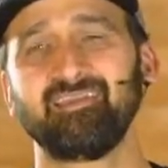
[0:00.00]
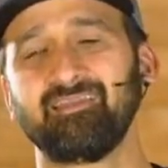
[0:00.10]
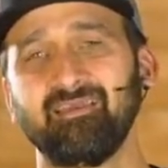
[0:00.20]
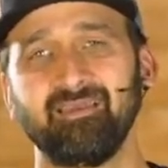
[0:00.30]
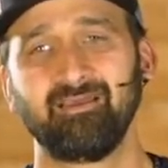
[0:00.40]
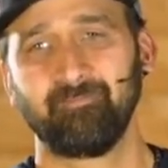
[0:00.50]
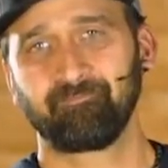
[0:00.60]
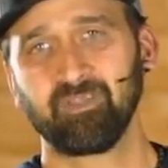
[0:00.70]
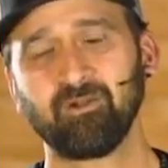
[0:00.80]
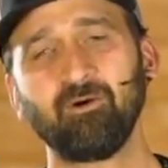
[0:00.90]
And
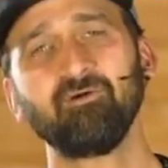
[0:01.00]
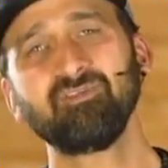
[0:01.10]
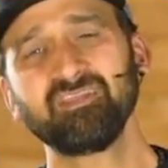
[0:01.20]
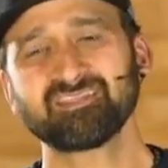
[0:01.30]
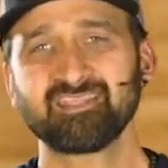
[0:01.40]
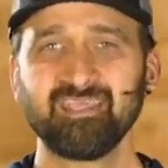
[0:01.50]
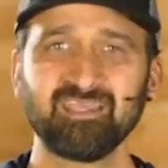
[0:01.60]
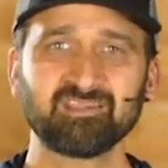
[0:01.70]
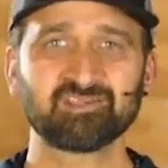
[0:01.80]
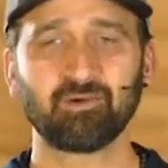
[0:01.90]
all of these
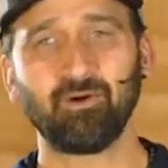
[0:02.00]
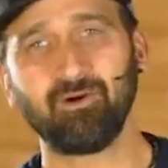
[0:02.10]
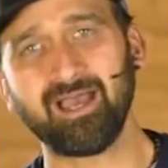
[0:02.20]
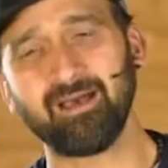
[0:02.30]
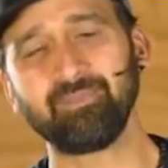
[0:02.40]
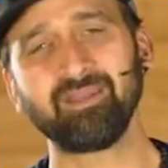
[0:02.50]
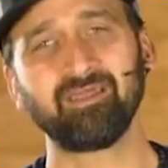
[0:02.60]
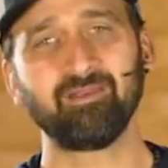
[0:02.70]
things are all happening,